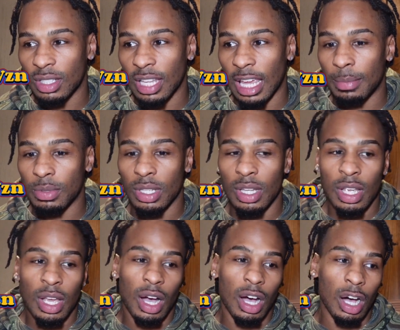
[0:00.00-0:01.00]
tapes.
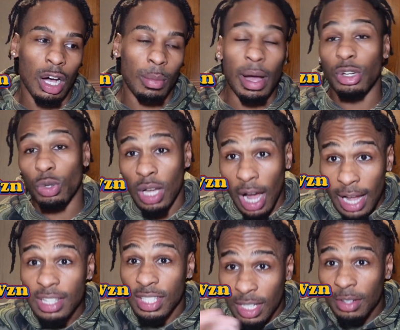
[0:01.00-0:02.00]
I do
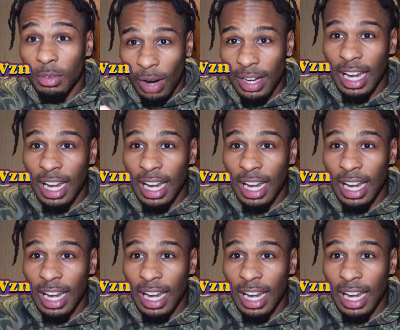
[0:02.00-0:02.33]
content right